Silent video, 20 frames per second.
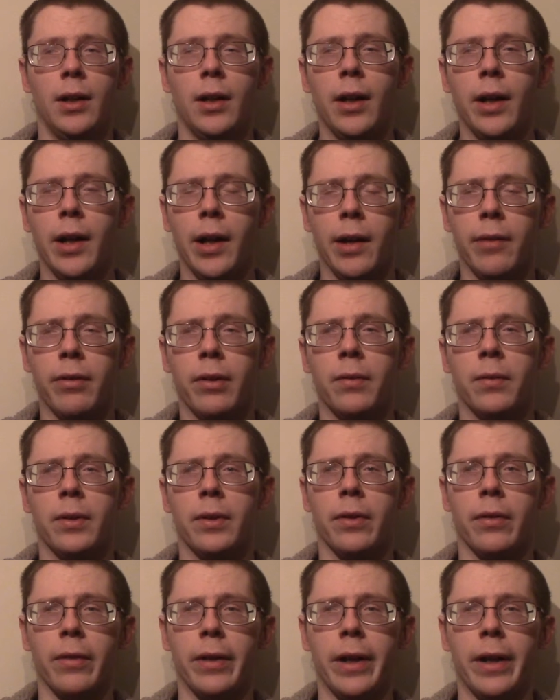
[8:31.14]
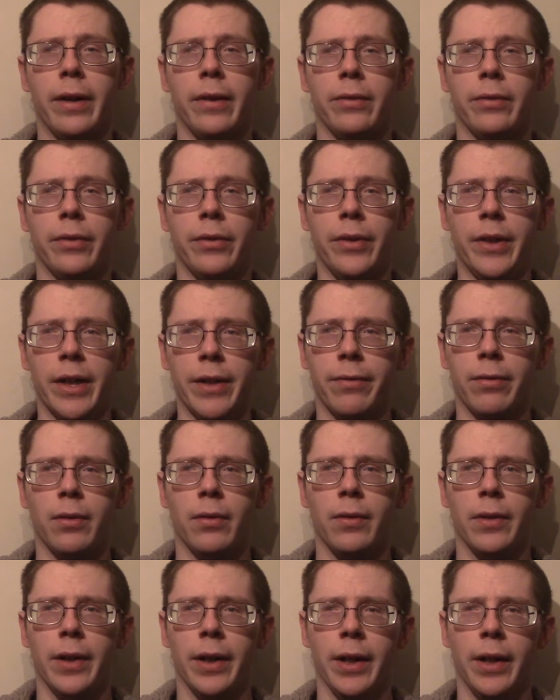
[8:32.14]
everyone grieves
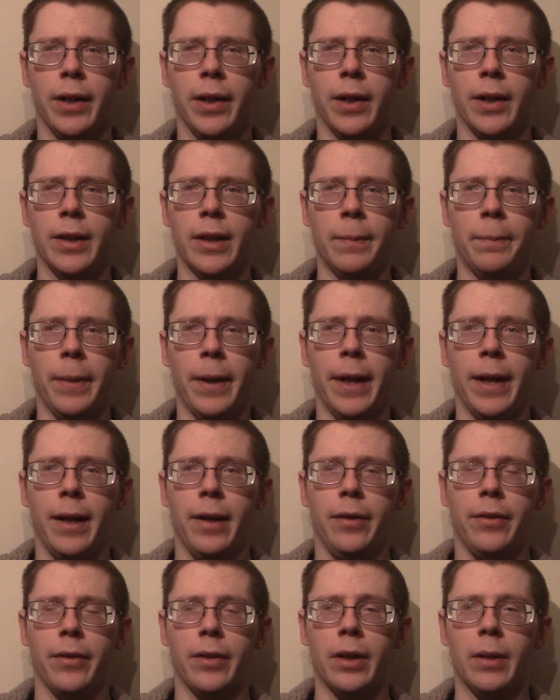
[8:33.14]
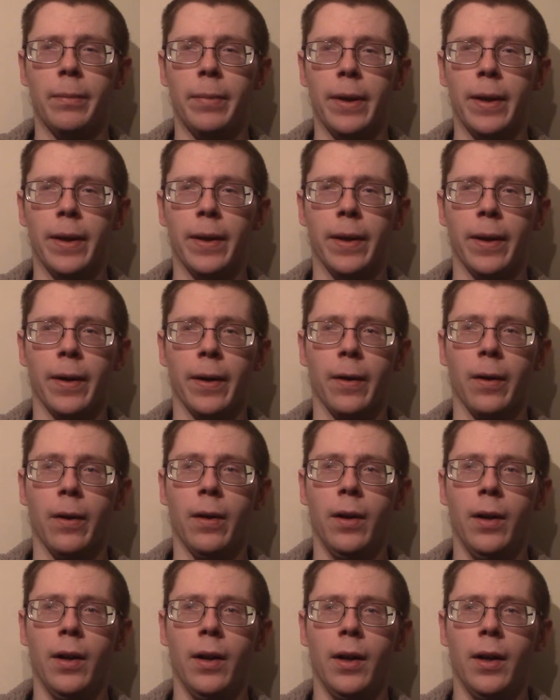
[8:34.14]
differently, and the pain's going to be there
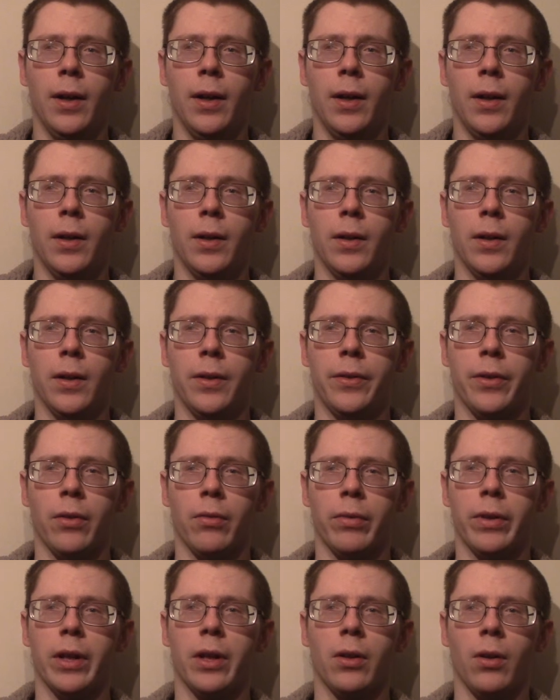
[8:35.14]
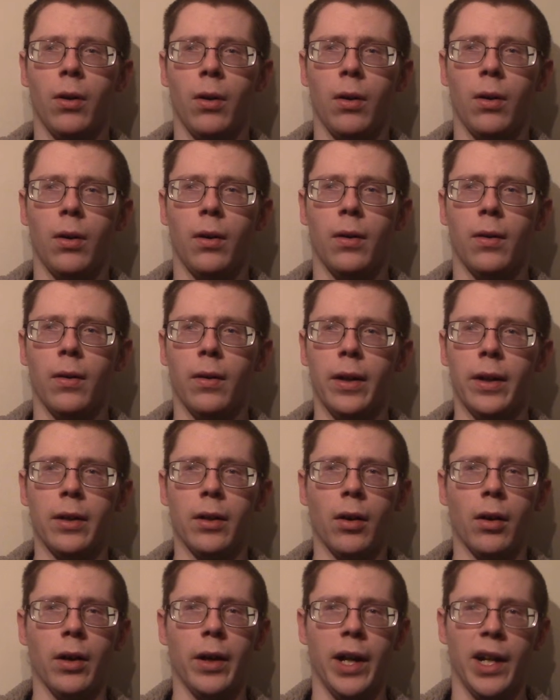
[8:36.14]
to recall at
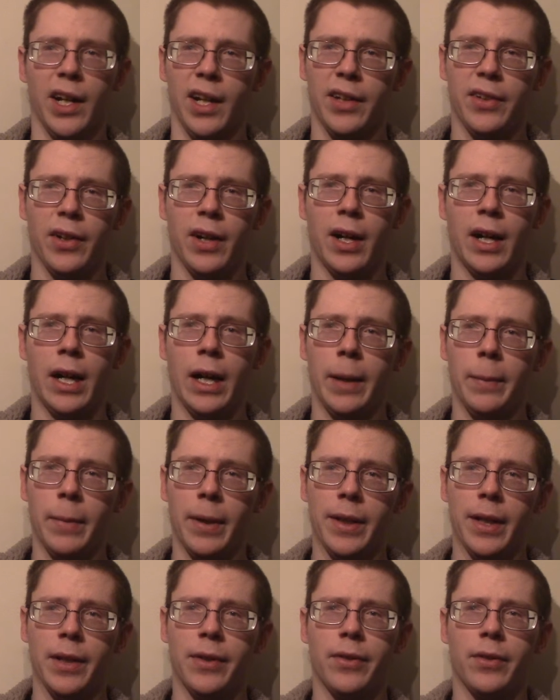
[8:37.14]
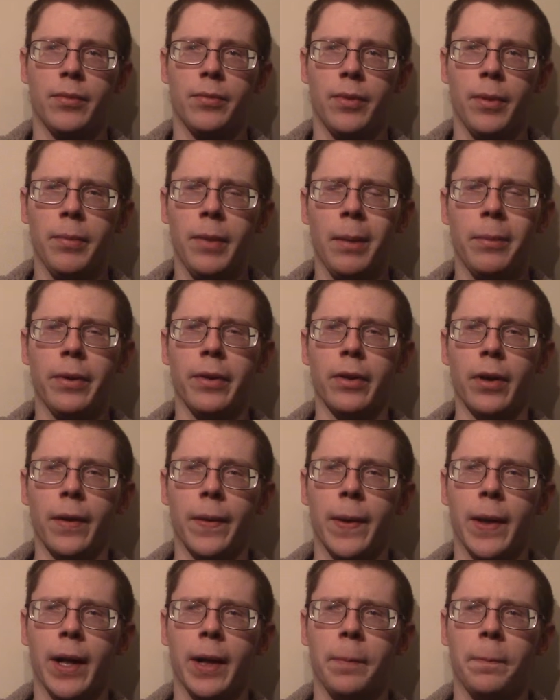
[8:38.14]
any time, and that's sometimes a
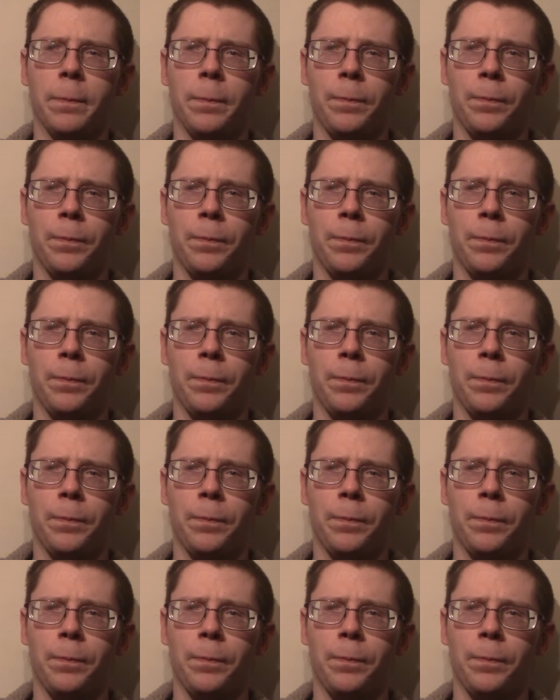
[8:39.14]
good thing,